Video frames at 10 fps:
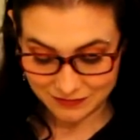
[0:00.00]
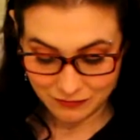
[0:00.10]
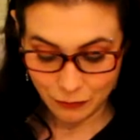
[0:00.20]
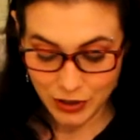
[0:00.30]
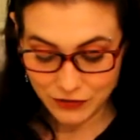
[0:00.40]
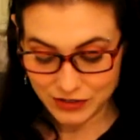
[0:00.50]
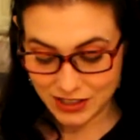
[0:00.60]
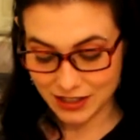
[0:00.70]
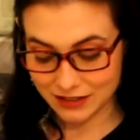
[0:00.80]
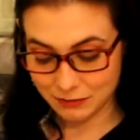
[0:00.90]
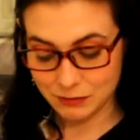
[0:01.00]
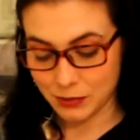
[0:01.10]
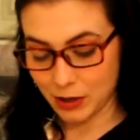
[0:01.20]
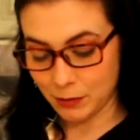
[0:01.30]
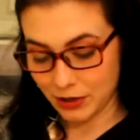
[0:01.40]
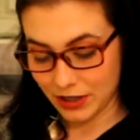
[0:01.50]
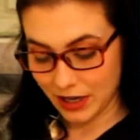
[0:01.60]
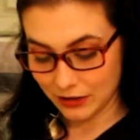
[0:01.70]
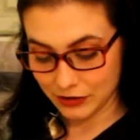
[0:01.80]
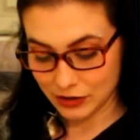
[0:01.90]
We've seen Bell Book and
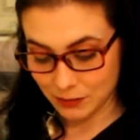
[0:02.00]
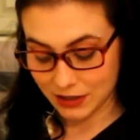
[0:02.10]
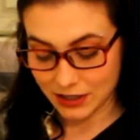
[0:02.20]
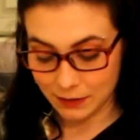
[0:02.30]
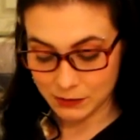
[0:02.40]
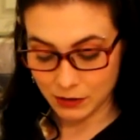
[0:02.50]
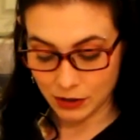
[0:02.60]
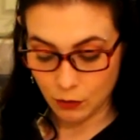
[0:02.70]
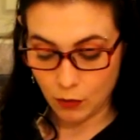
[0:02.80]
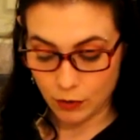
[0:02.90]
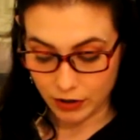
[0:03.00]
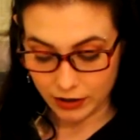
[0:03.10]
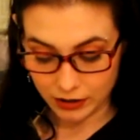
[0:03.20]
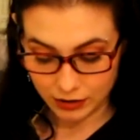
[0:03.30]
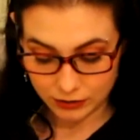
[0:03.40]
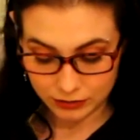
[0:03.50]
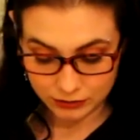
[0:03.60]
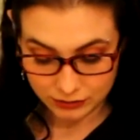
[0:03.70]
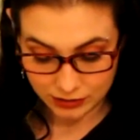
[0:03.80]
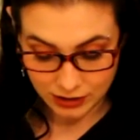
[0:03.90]
Candle so many times we can quote it,
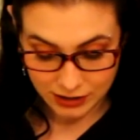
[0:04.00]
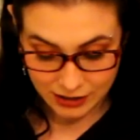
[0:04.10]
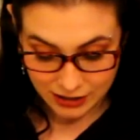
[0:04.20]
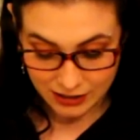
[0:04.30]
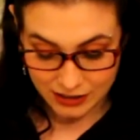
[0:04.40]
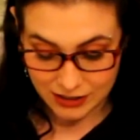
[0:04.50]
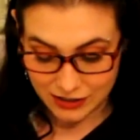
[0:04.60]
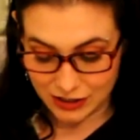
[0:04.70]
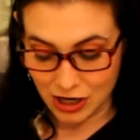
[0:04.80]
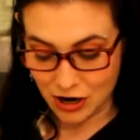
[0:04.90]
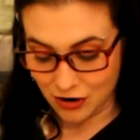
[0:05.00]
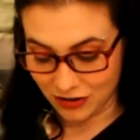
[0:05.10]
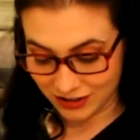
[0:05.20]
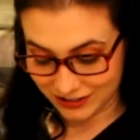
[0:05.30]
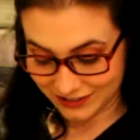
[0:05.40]
So.